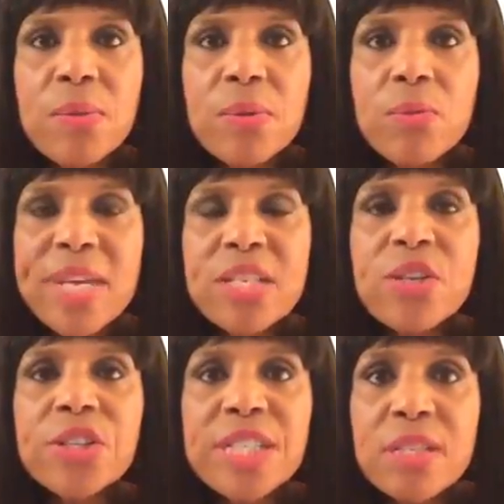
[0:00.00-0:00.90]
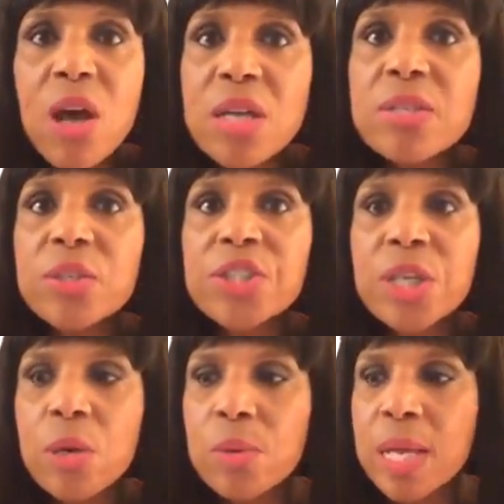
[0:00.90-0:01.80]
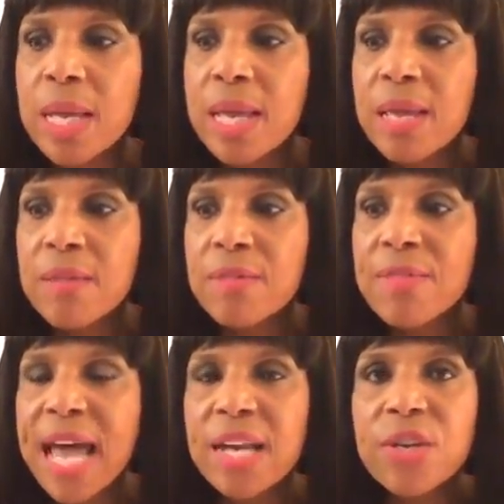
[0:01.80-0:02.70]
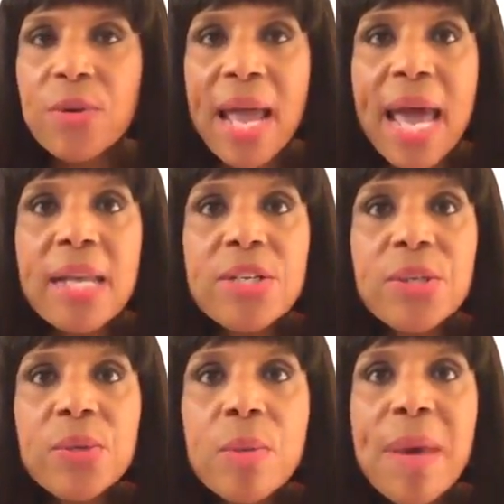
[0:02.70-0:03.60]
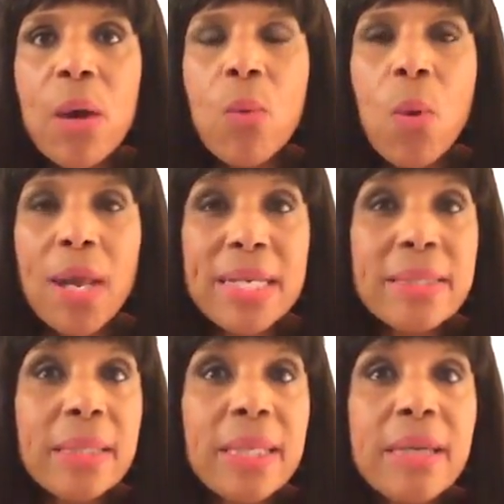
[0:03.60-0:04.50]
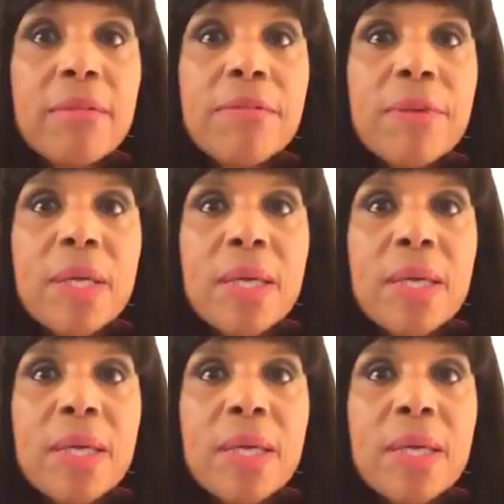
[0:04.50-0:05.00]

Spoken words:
research has also shown that your attitude about wanting to live